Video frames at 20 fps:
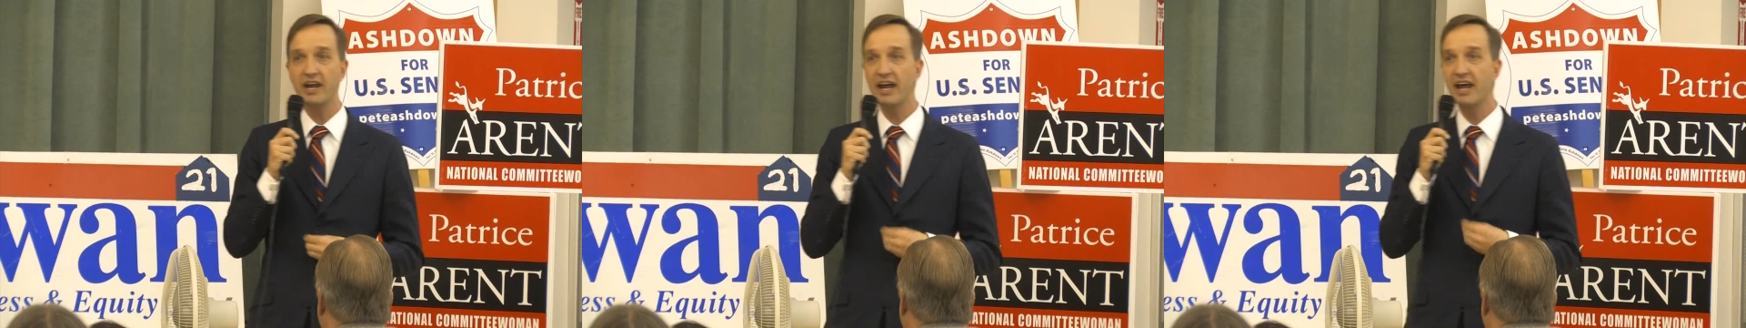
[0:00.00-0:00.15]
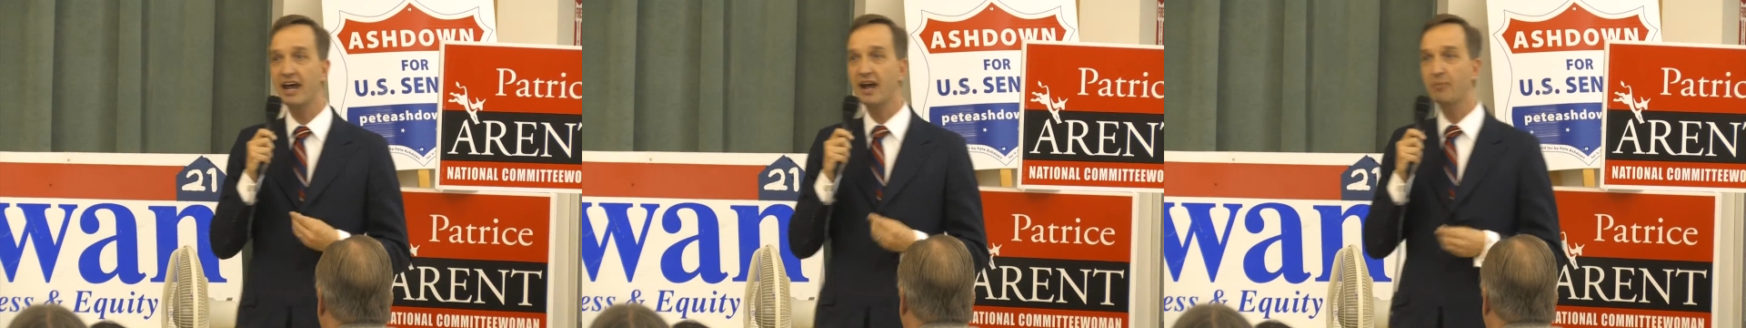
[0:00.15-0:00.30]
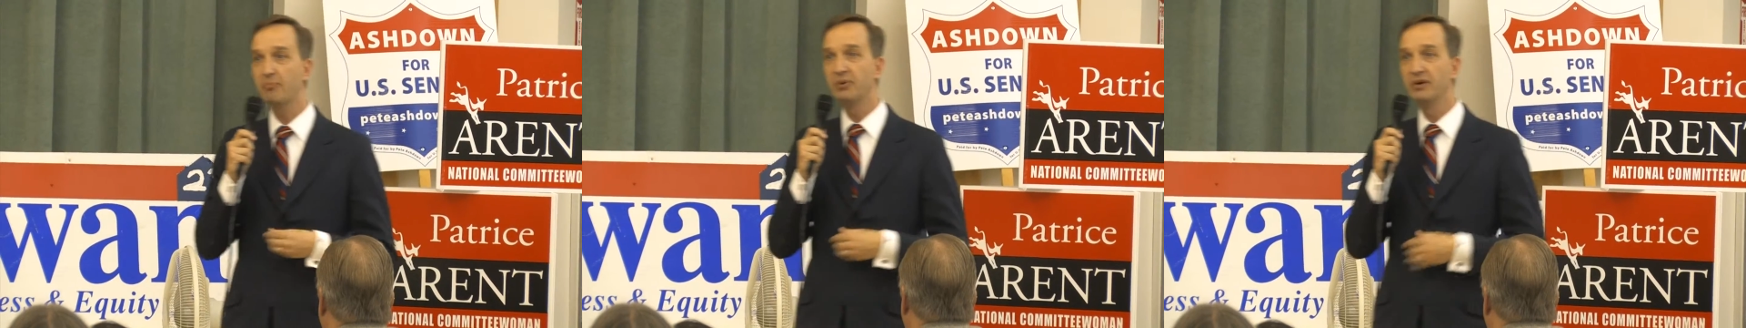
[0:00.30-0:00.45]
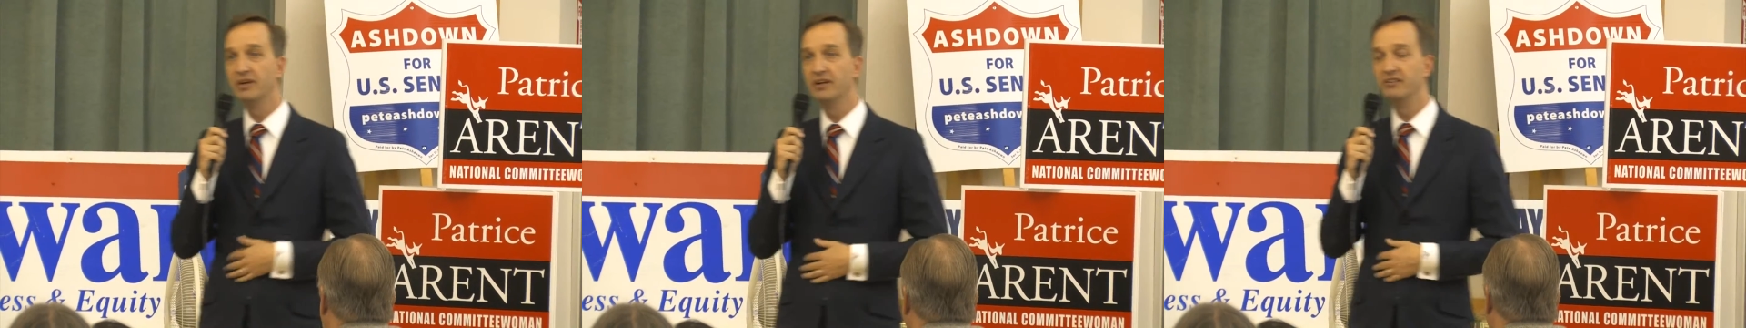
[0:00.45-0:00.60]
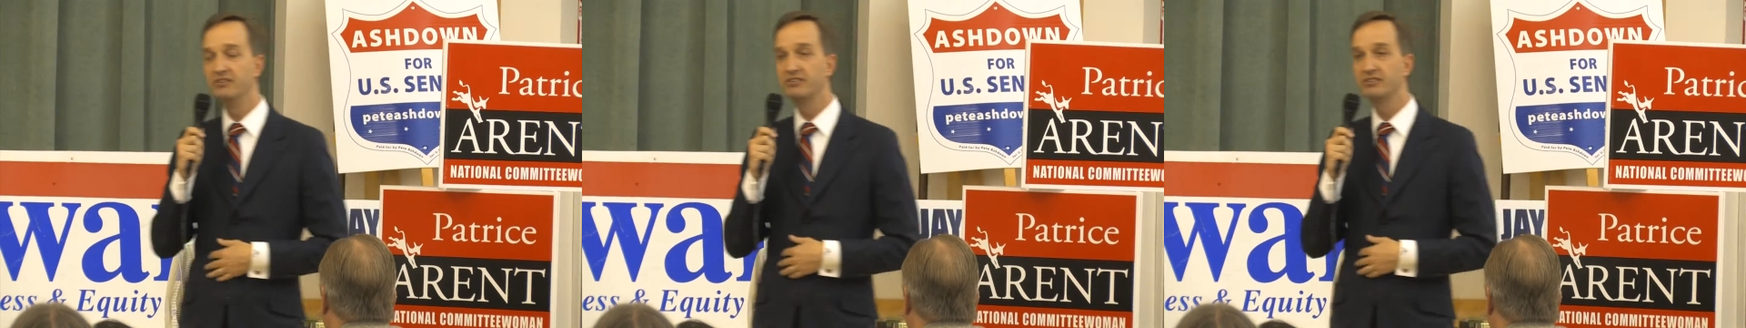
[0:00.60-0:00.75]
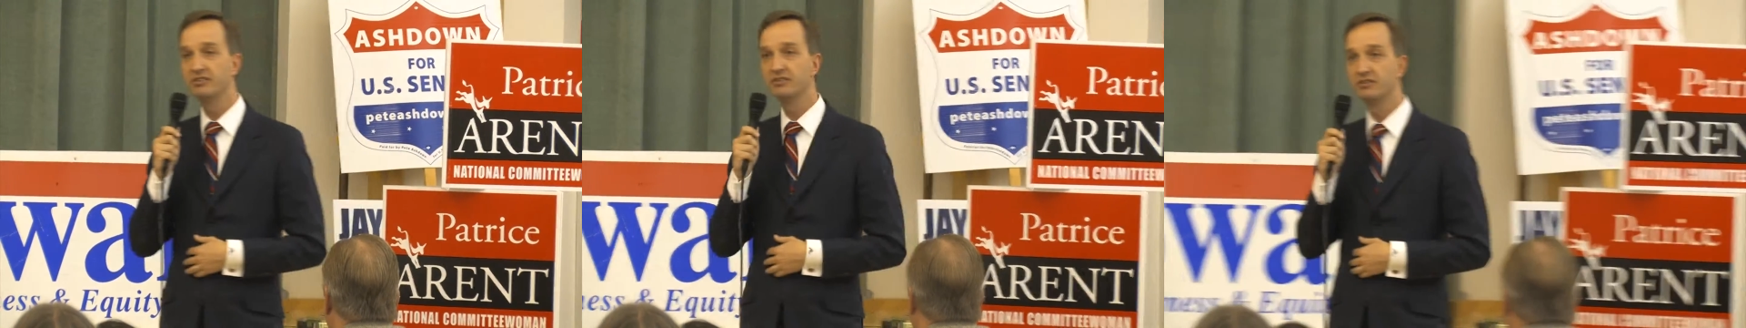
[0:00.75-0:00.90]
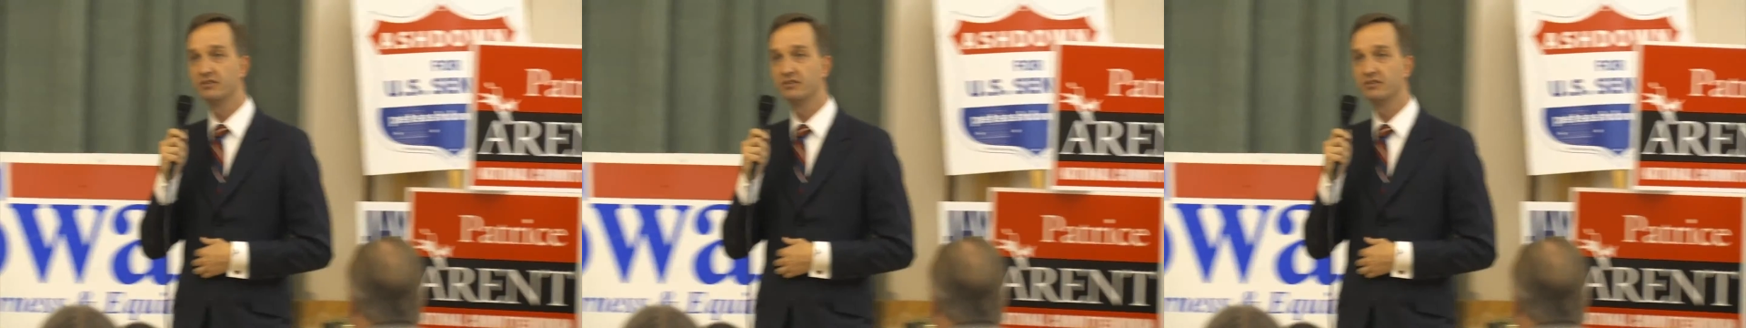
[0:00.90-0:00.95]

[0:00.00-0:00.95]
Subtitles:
happens